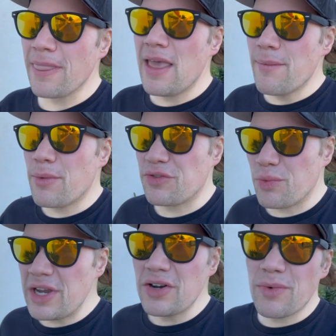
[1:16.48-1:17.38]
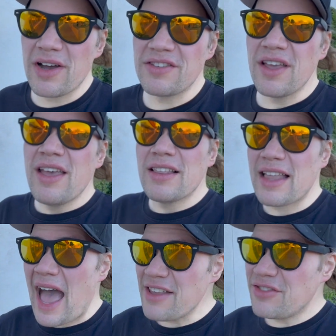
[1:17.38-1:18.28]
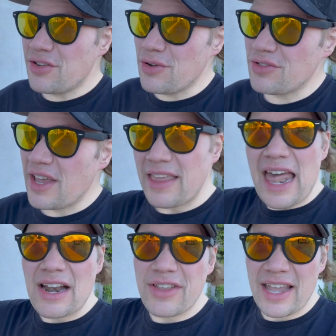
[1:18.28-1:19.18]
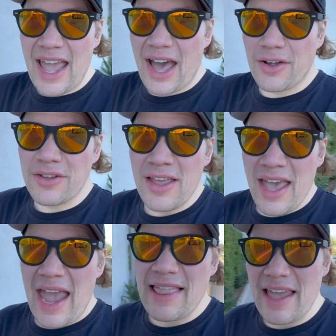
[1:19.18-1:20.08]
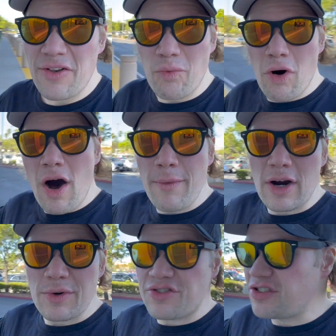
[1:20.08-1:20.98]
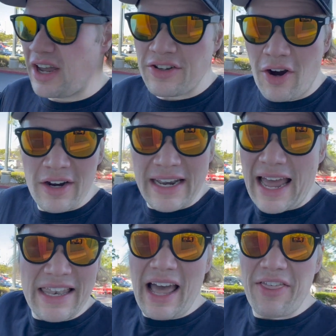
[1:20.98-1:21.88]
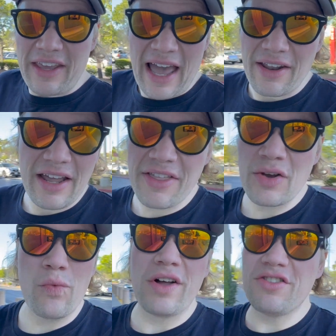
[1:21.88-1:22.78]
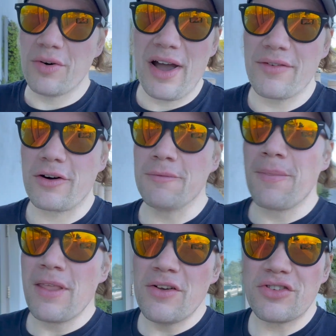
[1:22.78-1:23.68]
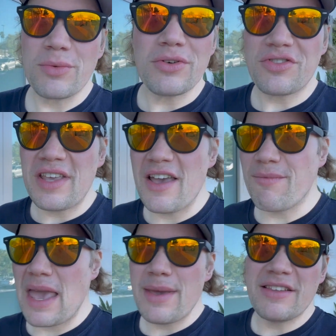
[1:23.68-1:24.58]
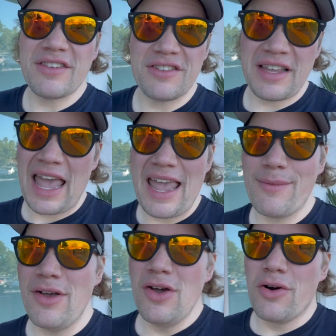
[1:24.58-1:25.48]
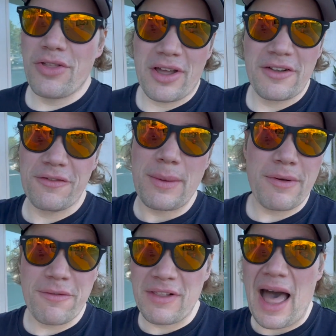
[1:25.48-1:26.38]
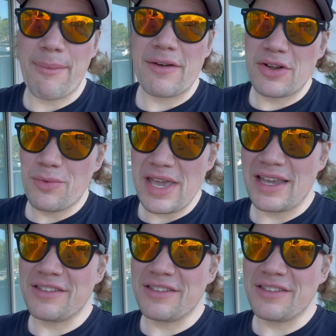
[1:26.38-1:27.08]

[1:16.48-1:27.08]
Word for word: But what's weird was, last Tuesday, they had everything out, and then Walmart was just like Target, had nothing out, nothing whatsoever. So we'll see if maybe it's the same, or they're going to flip and flop every week.